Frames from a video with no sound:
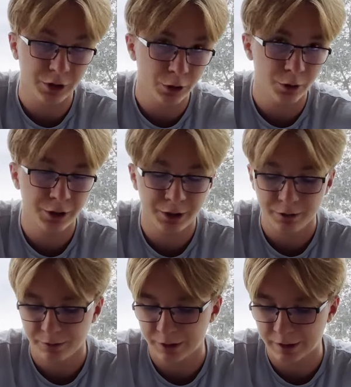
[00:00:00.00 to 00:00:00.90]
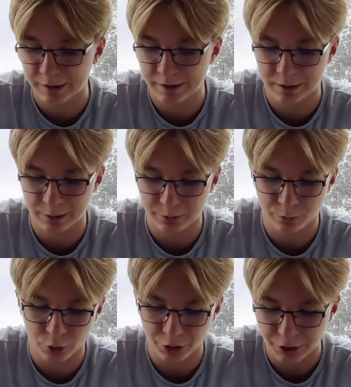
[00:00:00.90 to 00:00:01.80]
Dory, it can set up
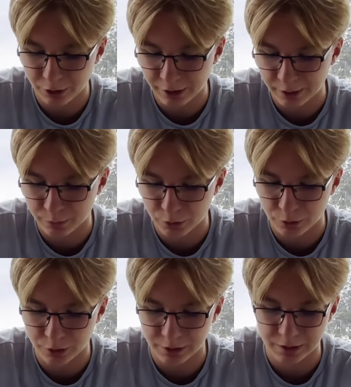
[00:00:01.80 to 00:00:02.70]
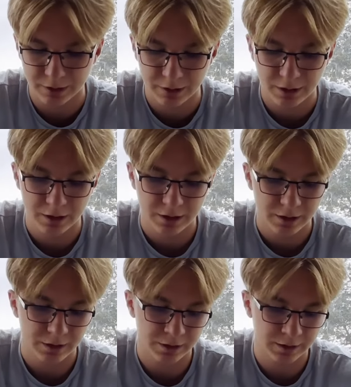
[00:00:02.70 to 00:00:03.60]
more Kirlian board.
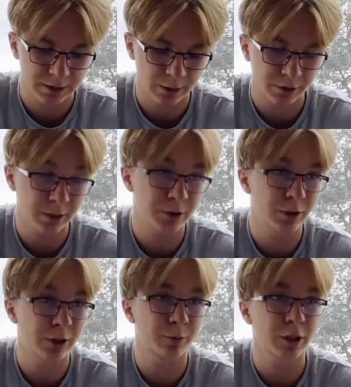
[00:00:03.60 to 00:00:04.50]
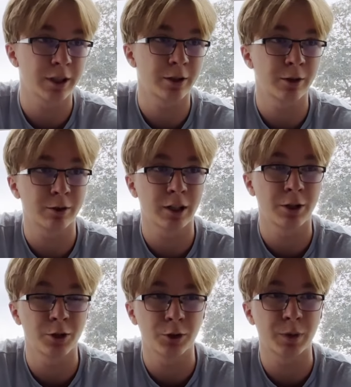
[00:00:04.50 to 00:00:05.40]
Sometimes you can play around
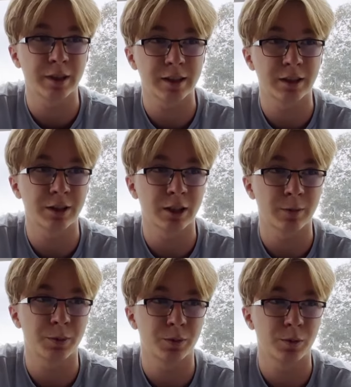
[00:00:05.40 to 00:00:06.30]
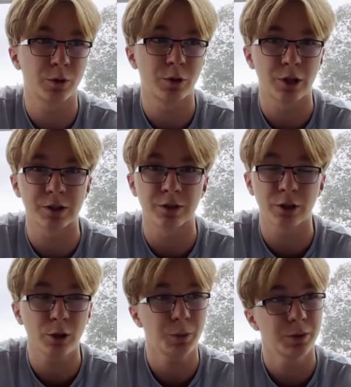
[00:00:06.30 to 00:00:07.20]
Iono by setting up 2 cards on
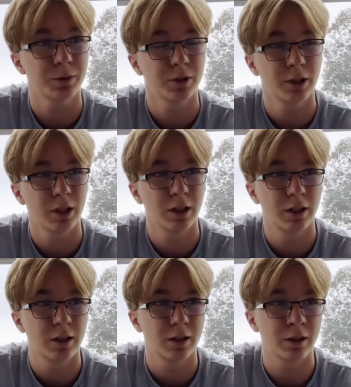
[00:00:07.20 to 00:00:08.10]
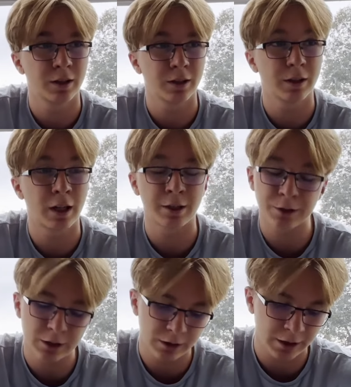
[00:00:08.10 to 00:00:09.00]
top. I
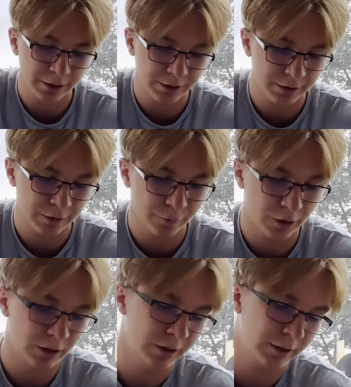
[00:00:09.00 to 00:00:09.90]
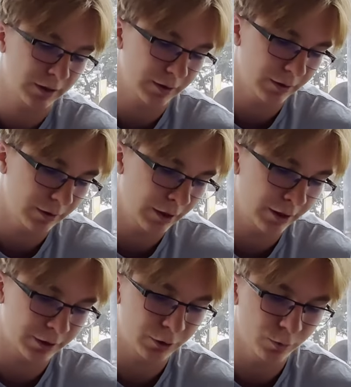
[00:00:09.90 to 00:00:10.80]
really like the fact that I
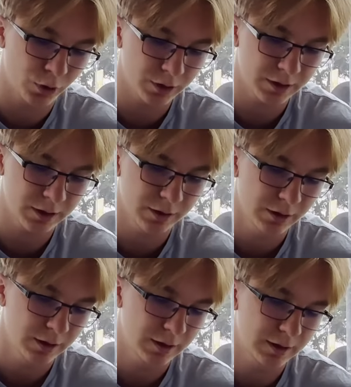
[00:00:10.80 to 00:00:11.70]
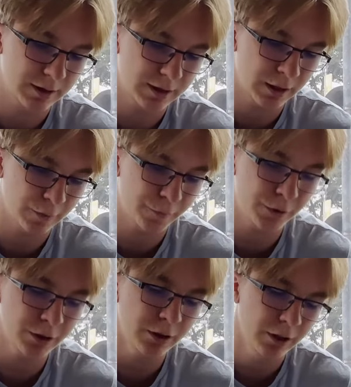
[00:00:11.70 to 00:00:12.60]
got 2 boss,
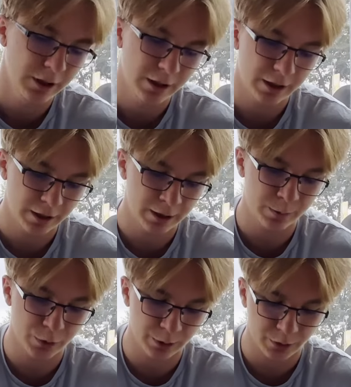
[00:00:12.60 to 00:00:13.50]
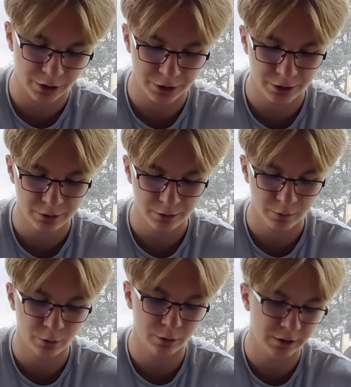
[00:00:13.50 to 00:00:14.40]
Cypher and Prime Catcher.
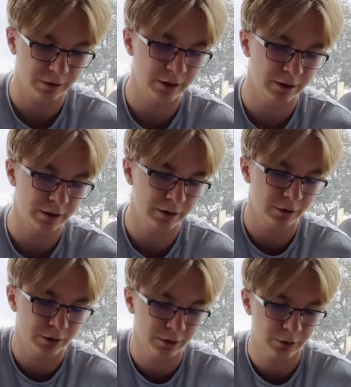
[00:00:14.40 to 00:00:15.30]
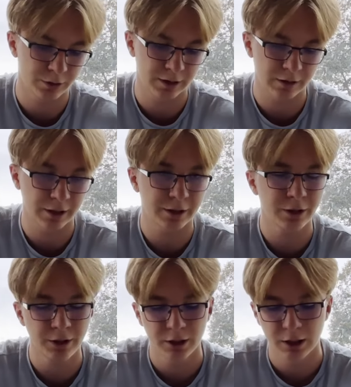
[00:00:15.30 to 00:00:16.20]
We'll get into that
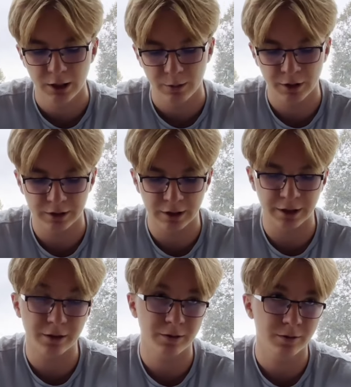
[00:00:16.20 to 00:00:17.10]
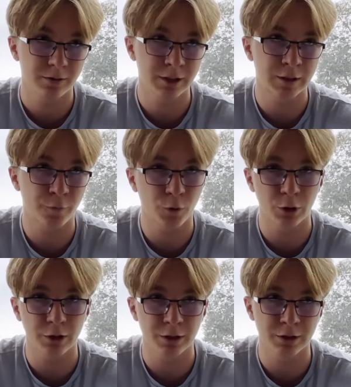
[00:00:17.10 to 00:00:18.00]
later. But like it's
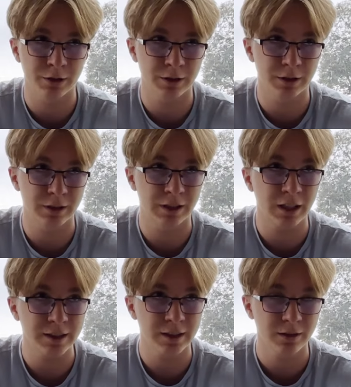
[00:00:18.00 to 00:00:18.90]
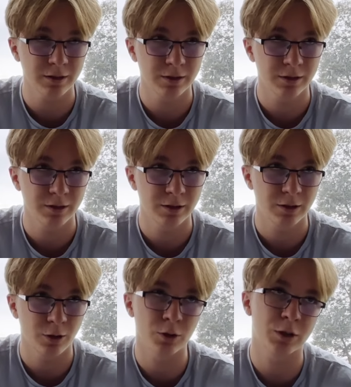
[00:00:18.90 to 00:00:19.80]
4 Gust,
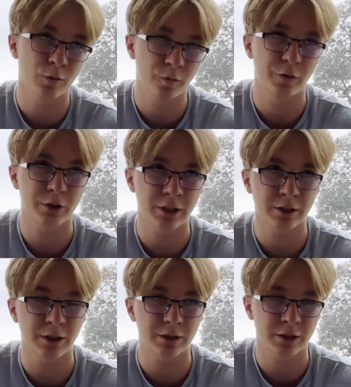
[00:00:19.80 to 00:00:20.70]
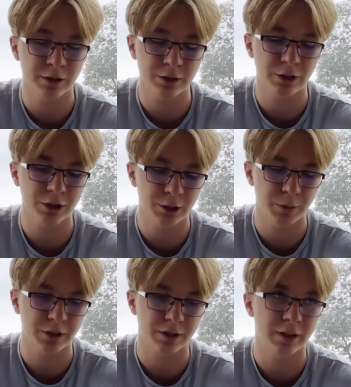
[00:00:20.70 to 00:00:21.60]
also 5th counter catcher,
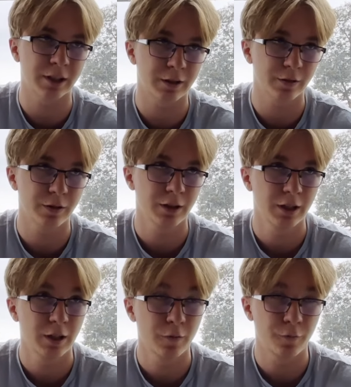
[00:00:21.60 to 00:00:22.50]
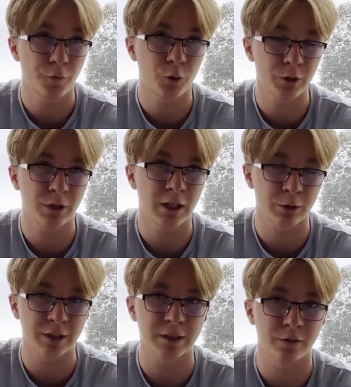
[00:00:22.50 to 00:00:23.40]
but like 4
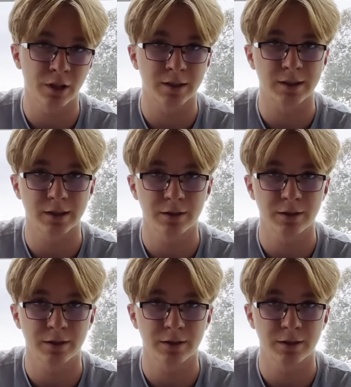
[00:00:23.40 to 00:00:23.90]
aggressive Gusts.